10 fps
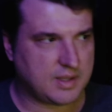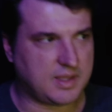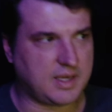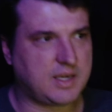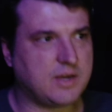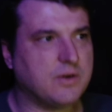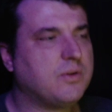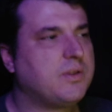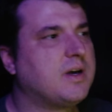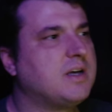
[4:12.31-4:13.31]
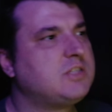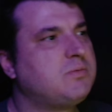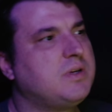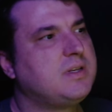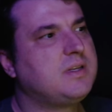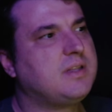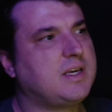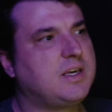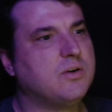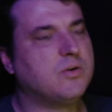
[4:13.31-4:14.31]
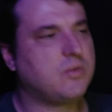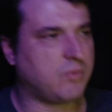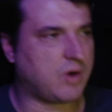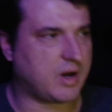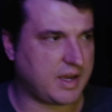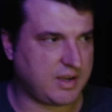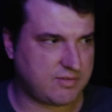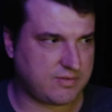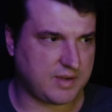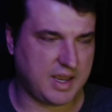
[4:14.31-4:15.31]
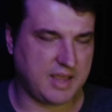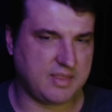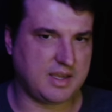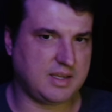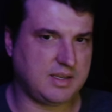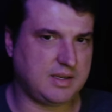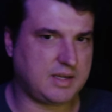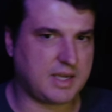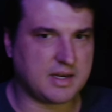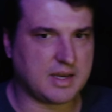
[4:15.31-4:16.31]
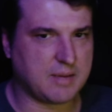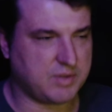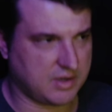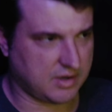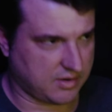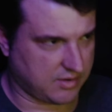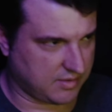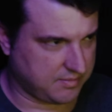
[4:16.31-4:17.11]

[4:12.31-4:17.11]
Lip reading: They kill the husband, they kill the wife, and they kidnap the daughter.